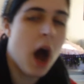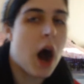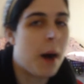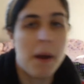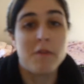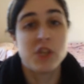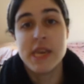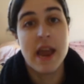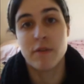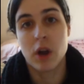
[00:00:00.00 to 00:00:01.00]
I've just
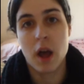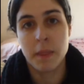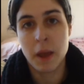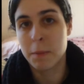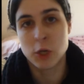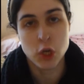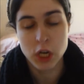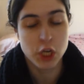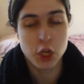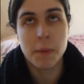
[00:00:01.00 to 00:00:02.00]
never gotten the
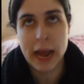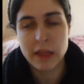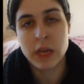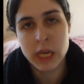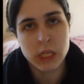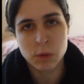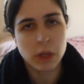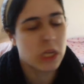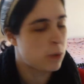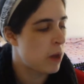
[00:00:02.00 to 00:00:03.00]
opportunity to, but I think he's a
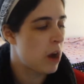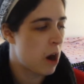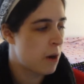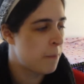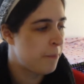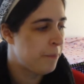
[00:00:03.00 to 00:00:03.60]
really sweet card.